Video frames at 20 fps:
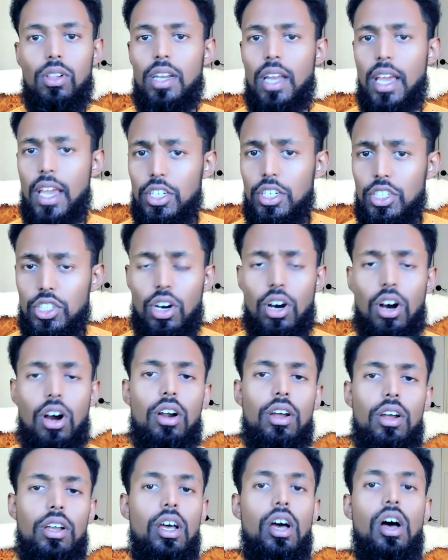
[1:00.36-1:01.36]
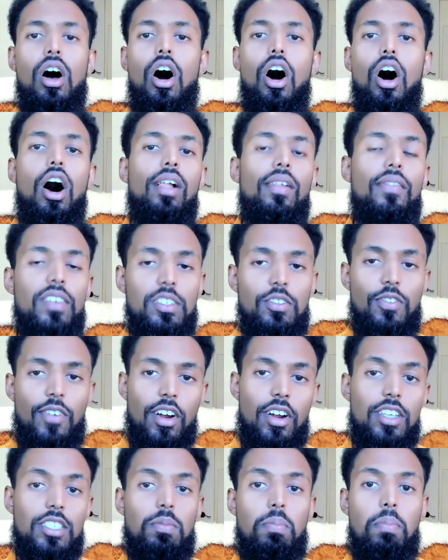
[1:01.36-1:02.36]
and HR and all of these
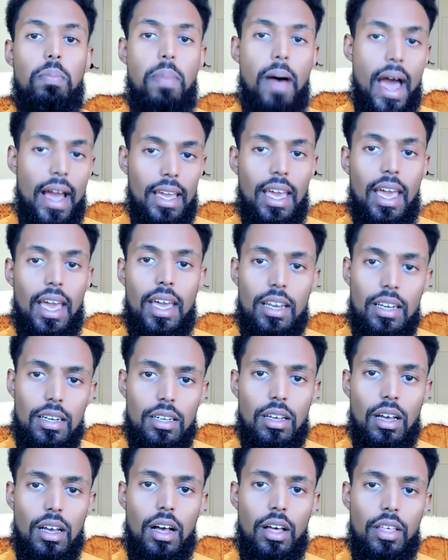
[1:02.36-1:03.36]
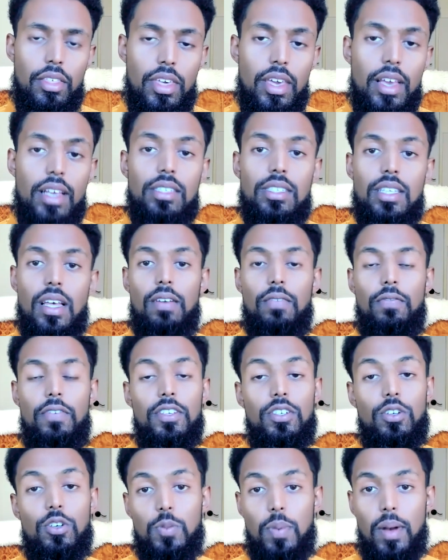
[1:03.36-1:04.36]
various back-end things that
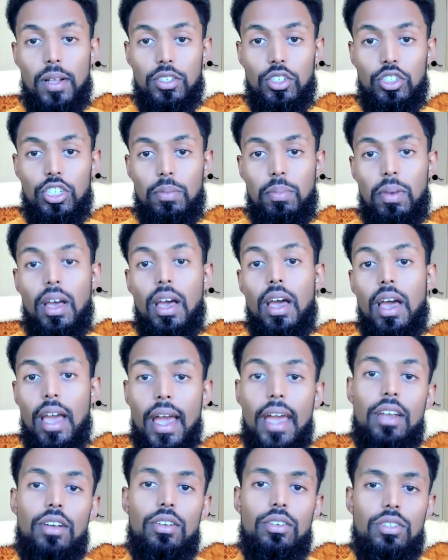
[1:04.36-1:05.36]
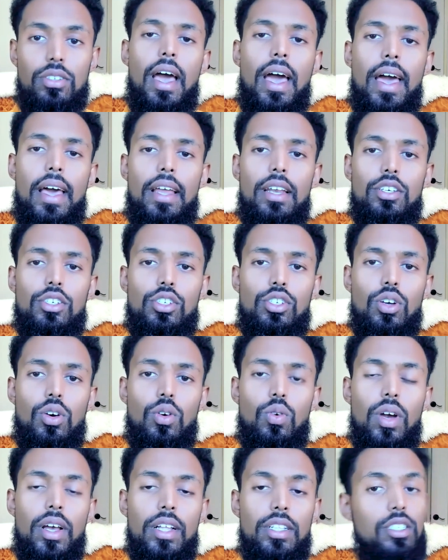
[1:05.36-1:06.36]
fiscal sponsorship handles. And
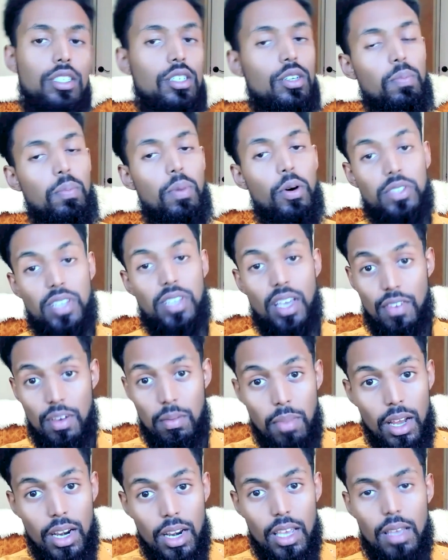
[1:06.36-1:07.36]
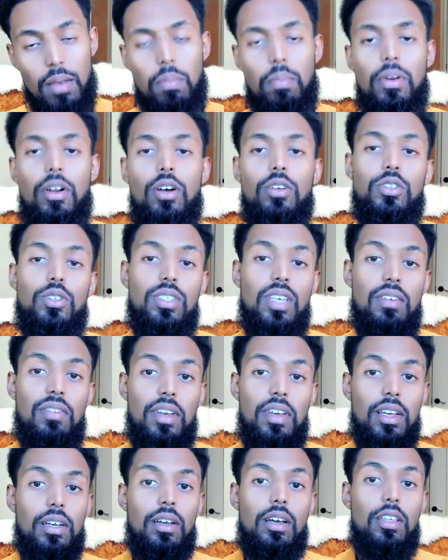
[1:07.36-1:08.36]
so it's both saving money, but also
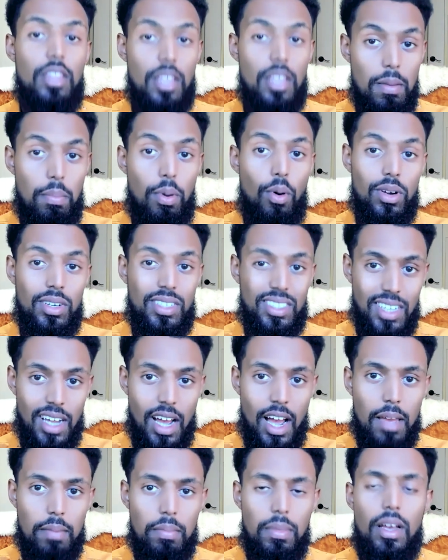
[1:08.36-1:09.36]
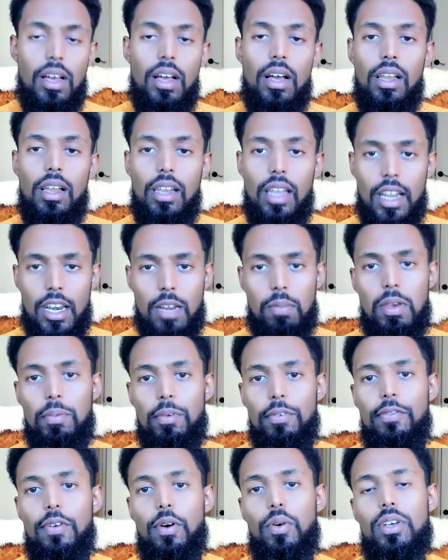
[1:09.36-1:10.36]
saving the important time, letting
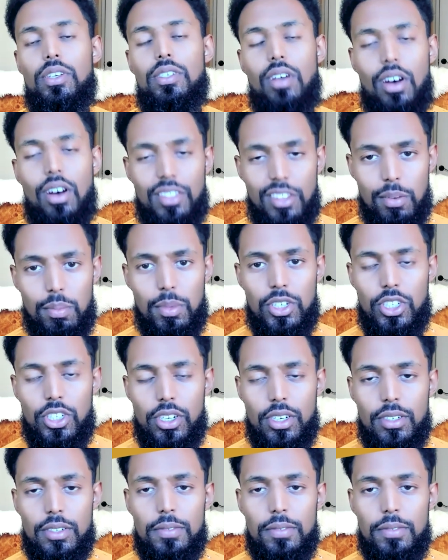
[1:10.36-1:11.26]
people focus on their mission.